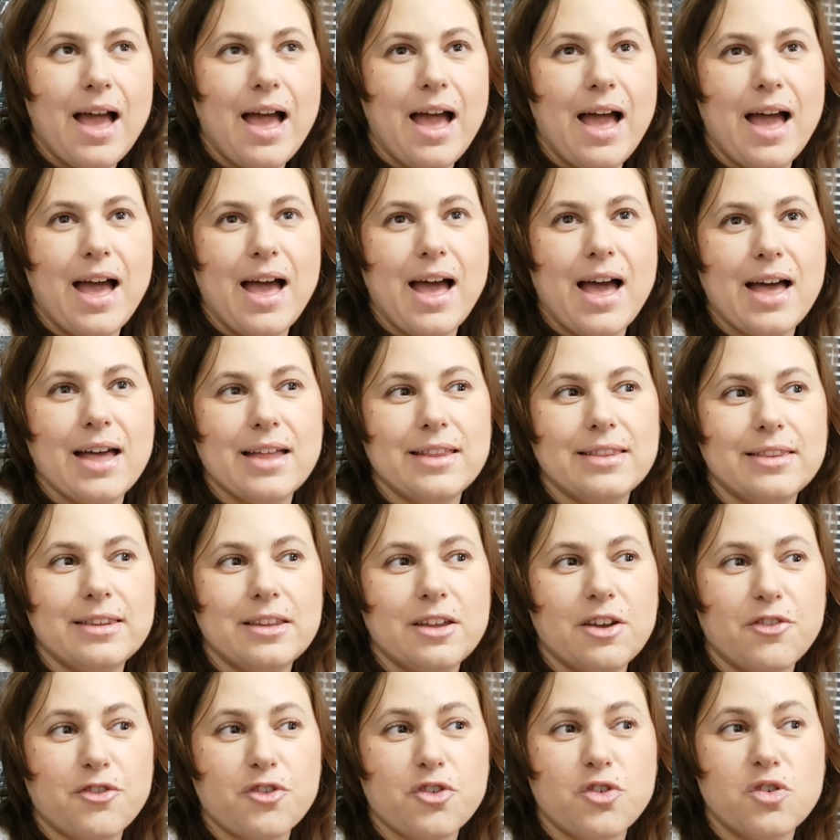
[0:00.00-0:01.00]
And
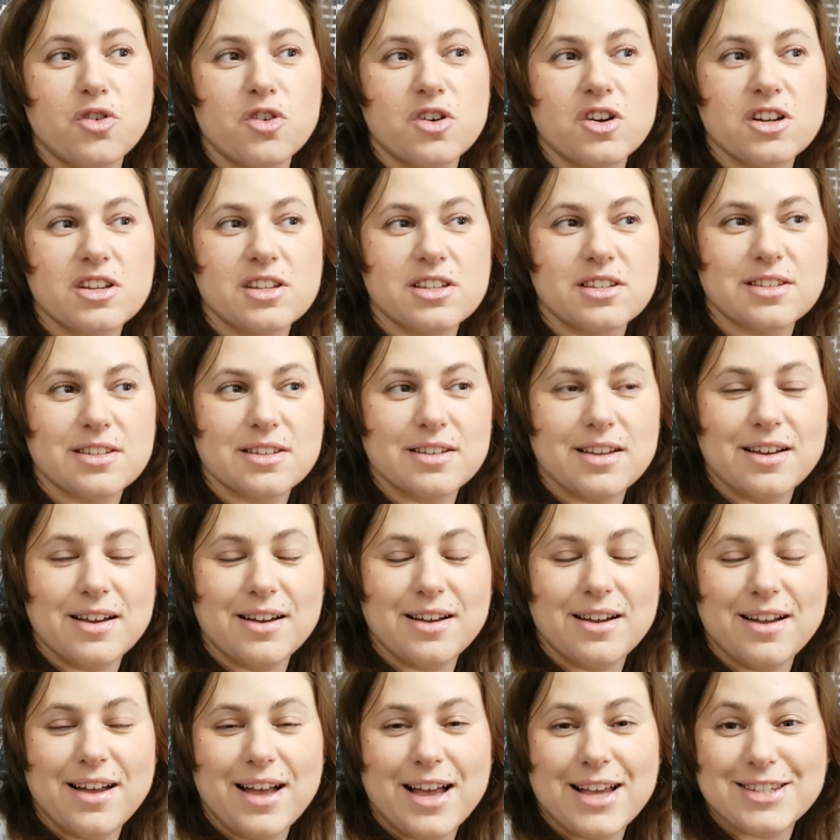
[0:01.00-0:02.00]
of course,
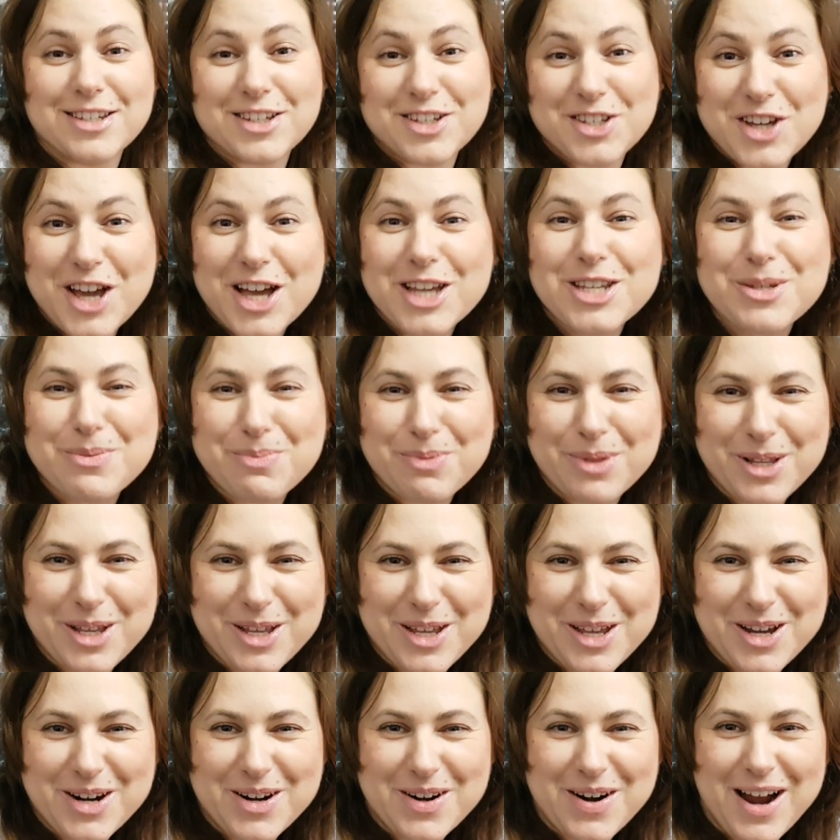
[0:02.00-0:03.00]
as a chess
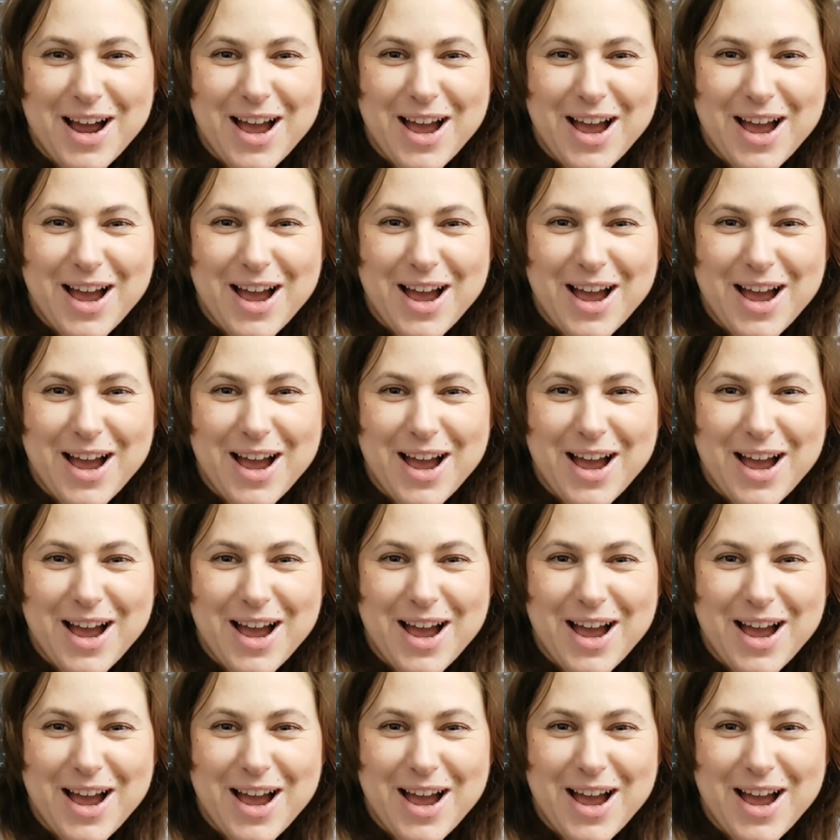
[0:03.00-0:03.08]
player,